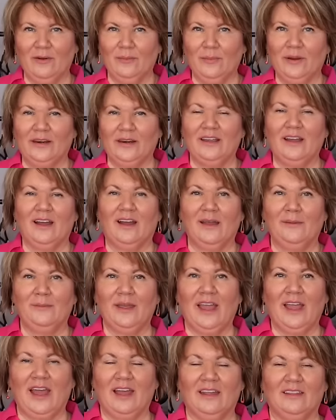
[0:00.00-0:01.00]
it's the
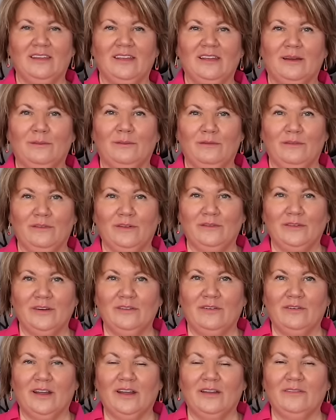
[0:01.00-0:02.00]
easiest way that I've
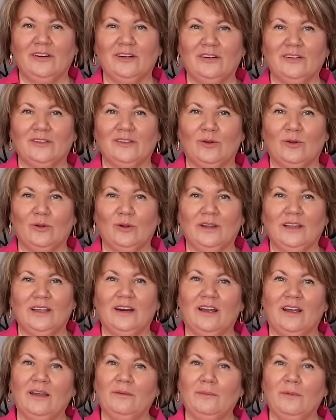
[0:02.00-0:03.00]
ever lost weight in my
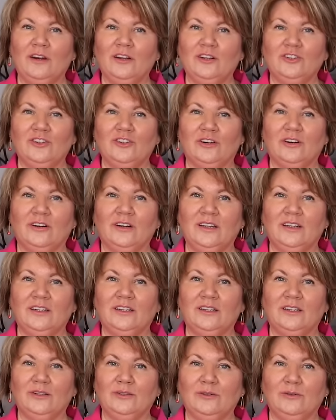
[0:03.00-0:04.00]
life because I
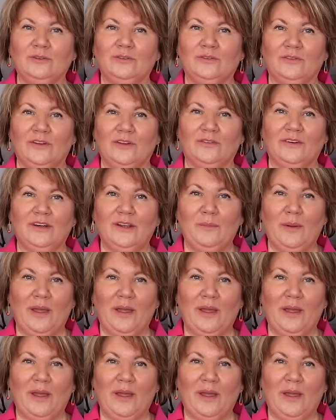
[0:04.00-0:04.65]
find that I'm no longer